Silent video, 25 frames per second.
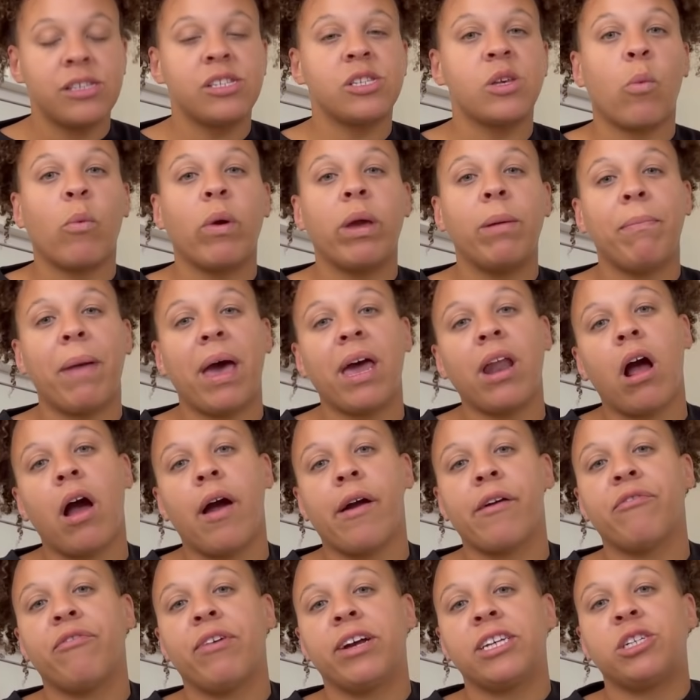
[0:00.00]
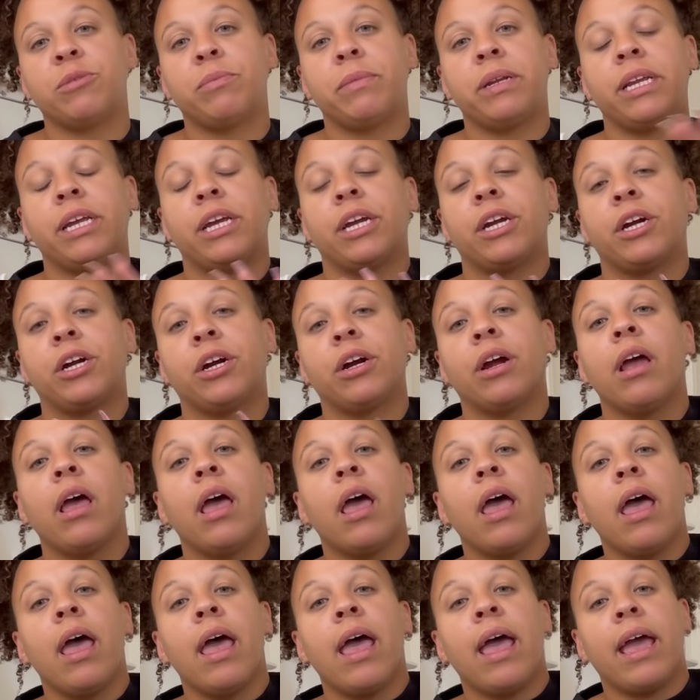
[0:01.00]
So we met our freshman year
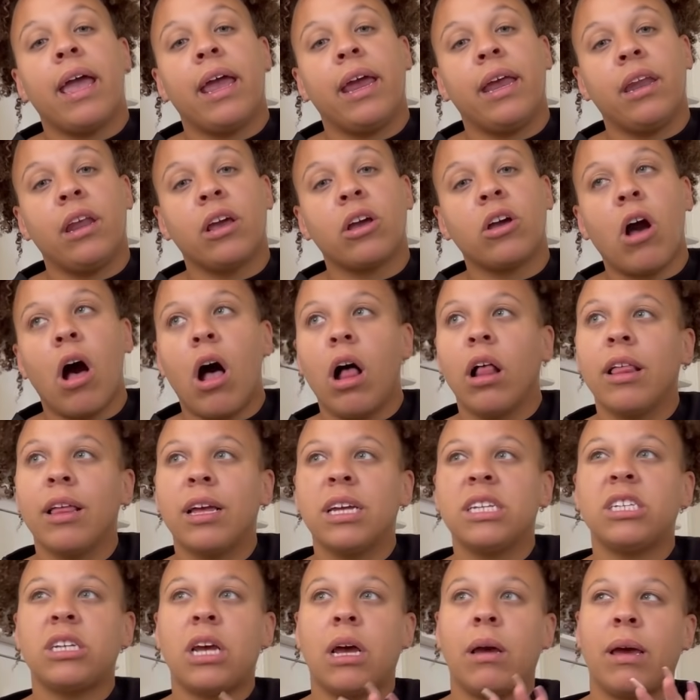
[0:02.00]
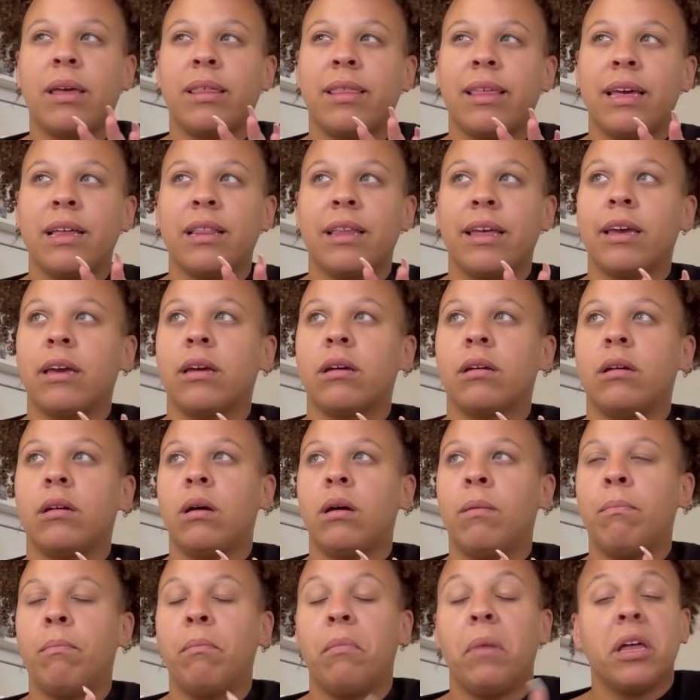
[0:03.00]
in college, I think like
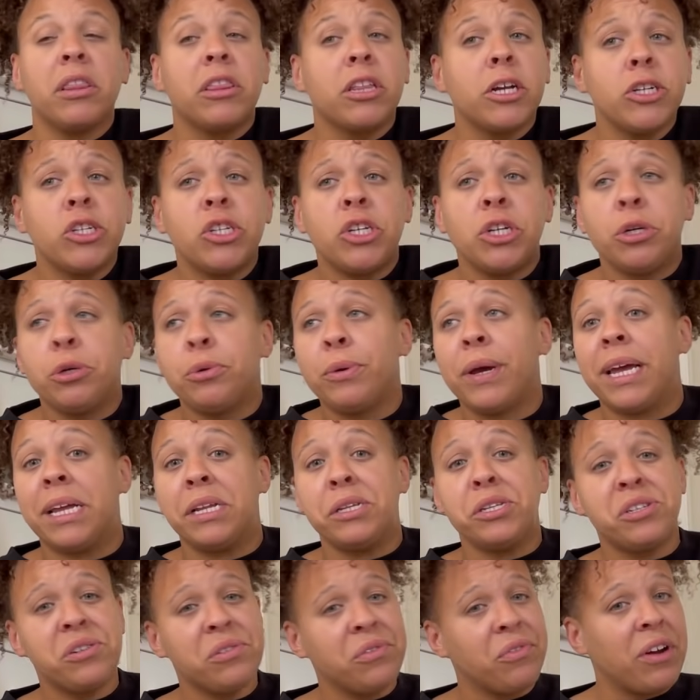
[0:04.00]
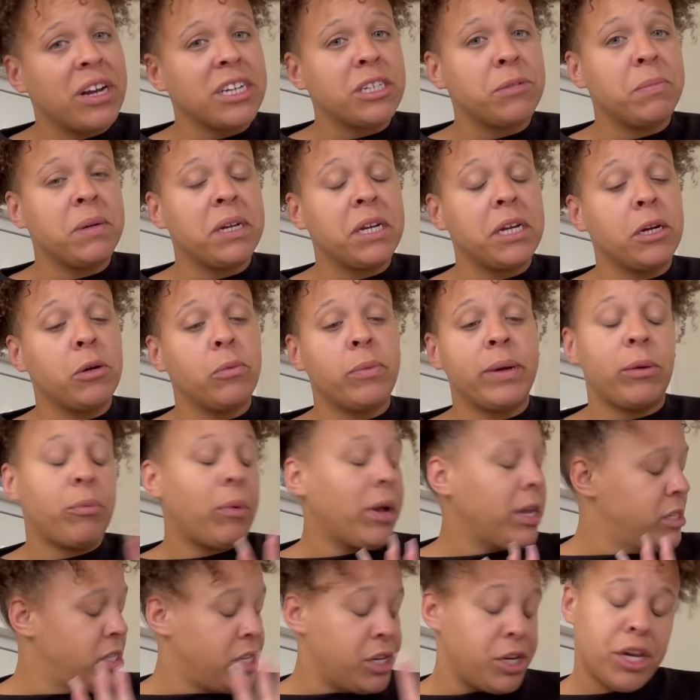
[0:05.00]
month or two into freshman year, we
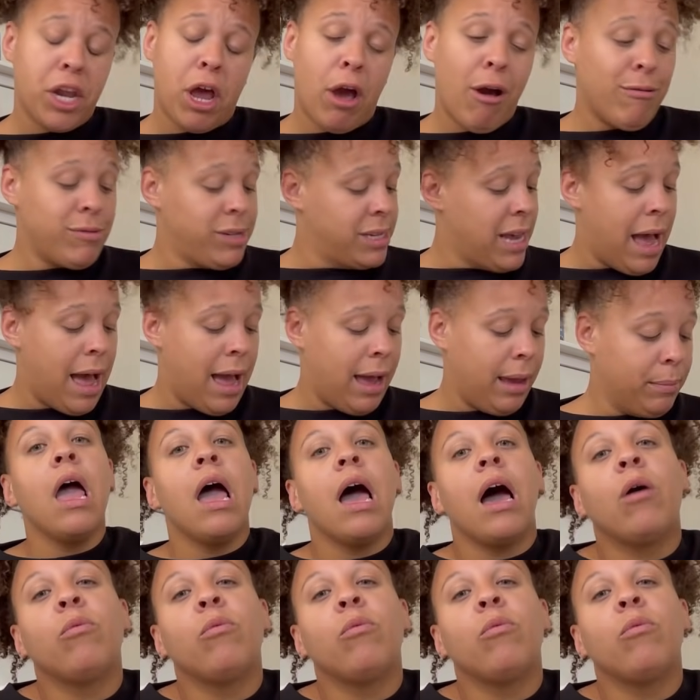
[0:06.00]
wasted no time.